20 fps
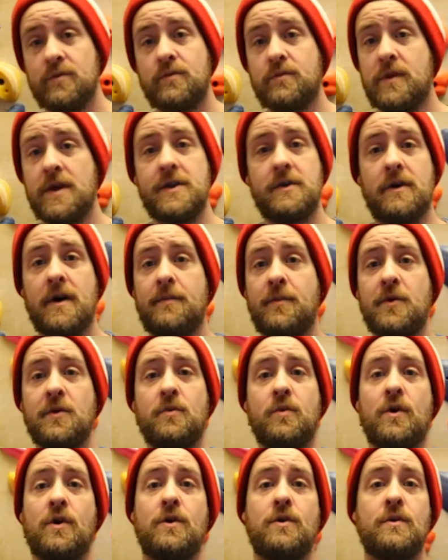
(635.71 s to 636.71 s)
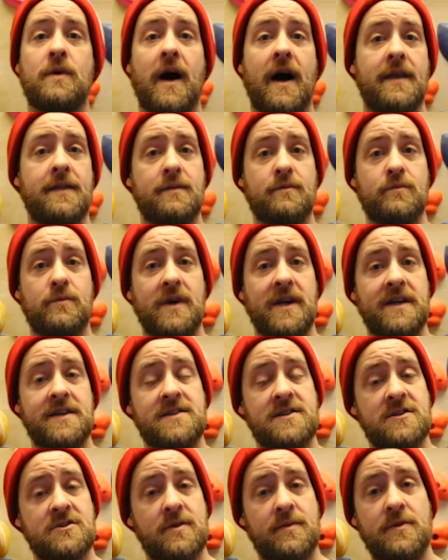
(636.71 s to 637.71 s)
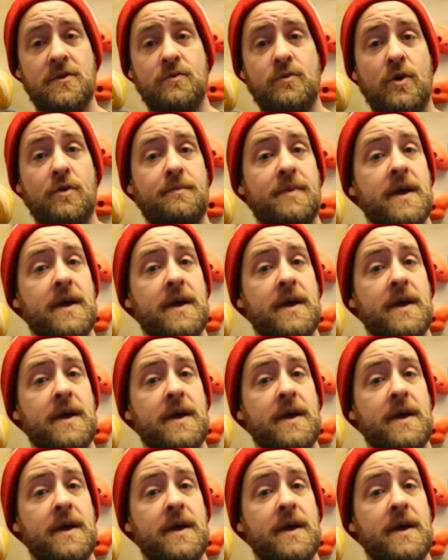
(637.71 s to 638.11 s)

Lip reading: When they're up on a wall and we're stripping the wall,